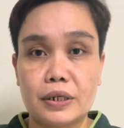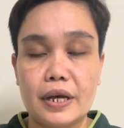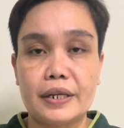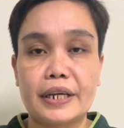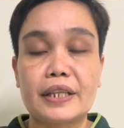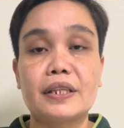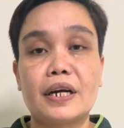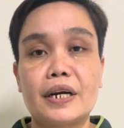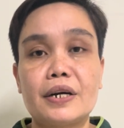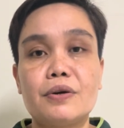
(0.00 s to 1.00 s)
In
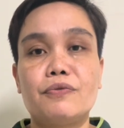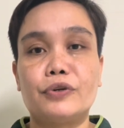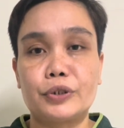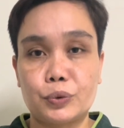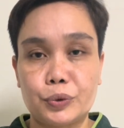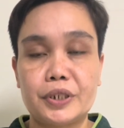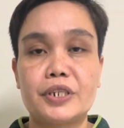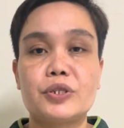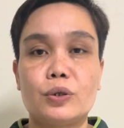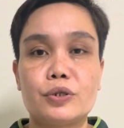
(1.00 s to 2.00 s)
Qatar for 2
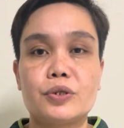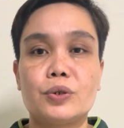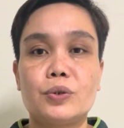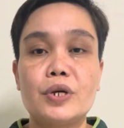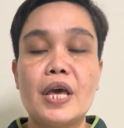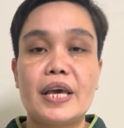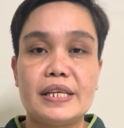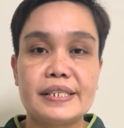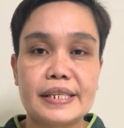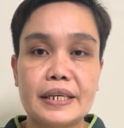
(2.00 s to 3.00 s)
years also. In
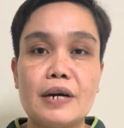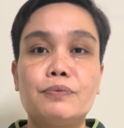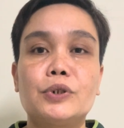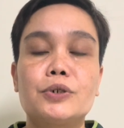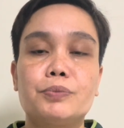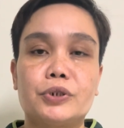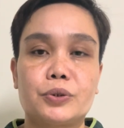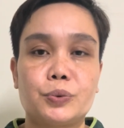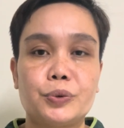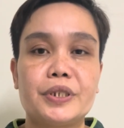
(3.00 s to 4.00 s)
Singapore for
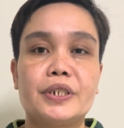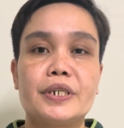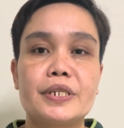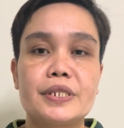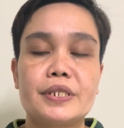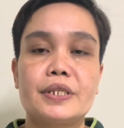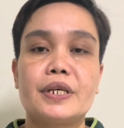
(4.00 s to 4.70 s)
2 years.